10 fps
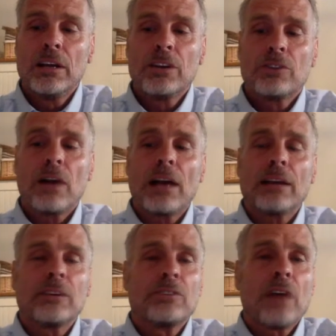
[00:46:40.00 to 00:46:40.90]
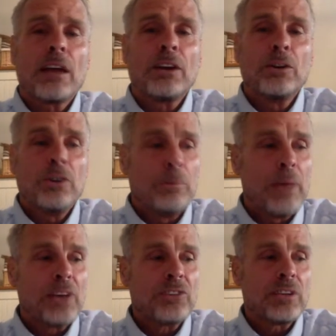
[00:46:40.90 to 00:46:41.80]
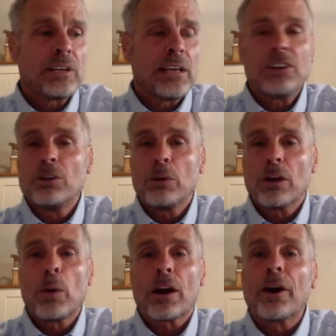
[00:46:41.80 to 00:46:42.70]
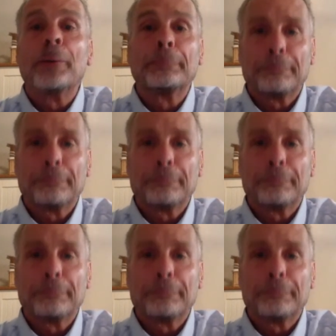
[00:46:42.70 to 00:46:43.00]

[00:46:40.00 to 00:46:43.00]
Try to, try to do your best to get to it quicker.